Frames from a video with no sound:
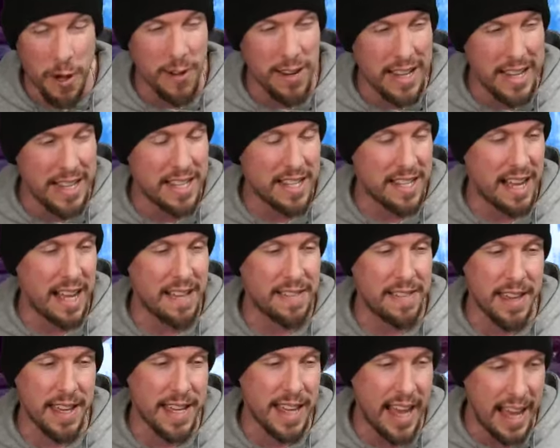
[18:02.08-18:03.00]
inside
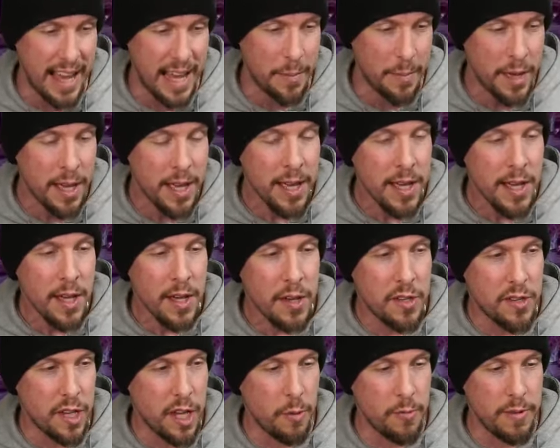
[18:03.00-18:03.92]
the game.
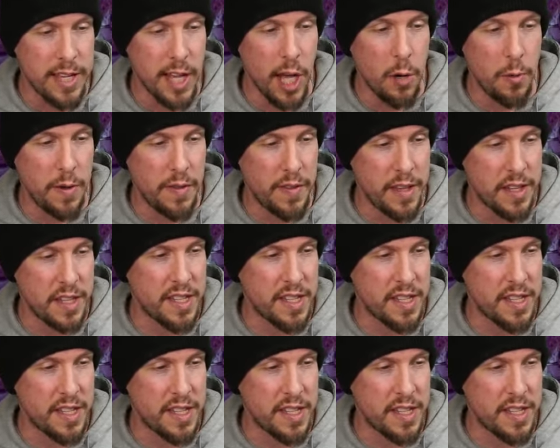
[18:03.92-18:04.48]
So here we go with this